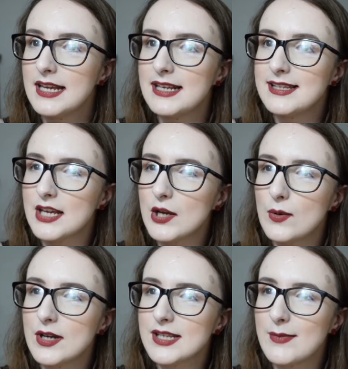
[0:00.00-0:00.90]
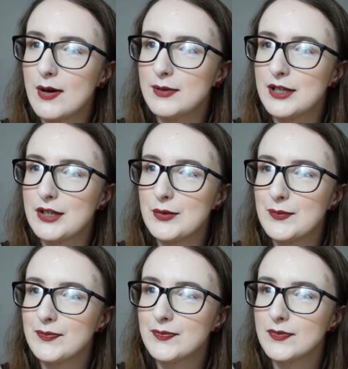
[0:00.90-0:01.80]
Is turquoise more blue
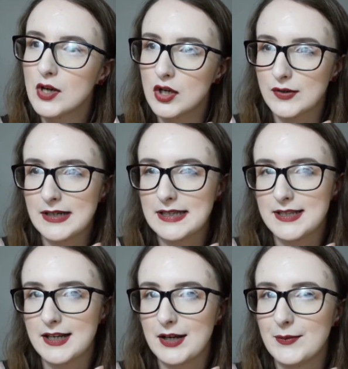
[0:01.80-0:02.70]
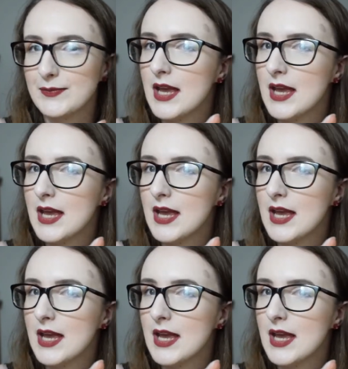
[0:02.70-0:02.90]
or green to you?